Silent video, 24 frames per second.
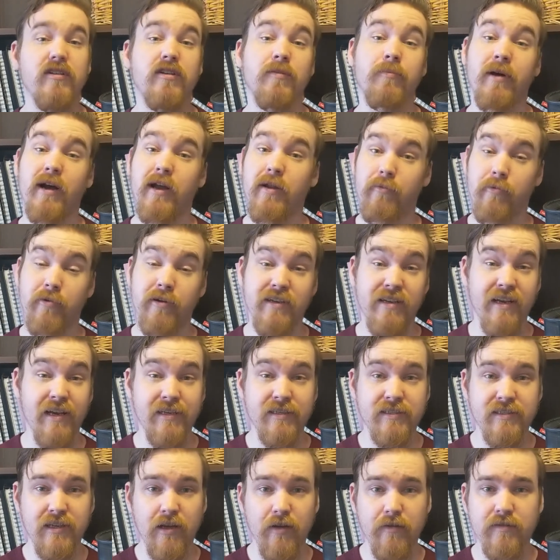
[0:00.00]
You might want to take
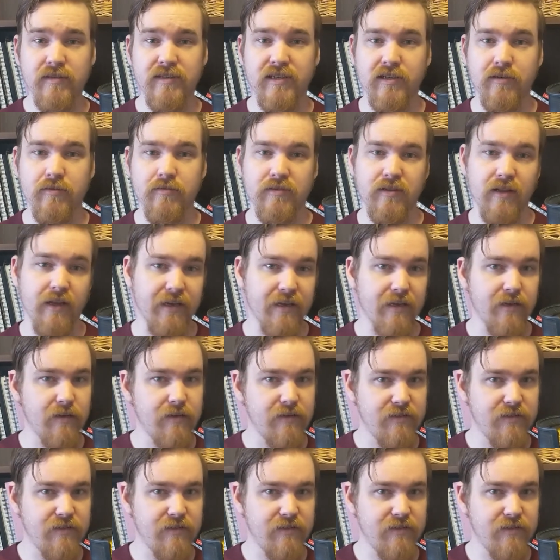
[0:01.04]
stealth skills like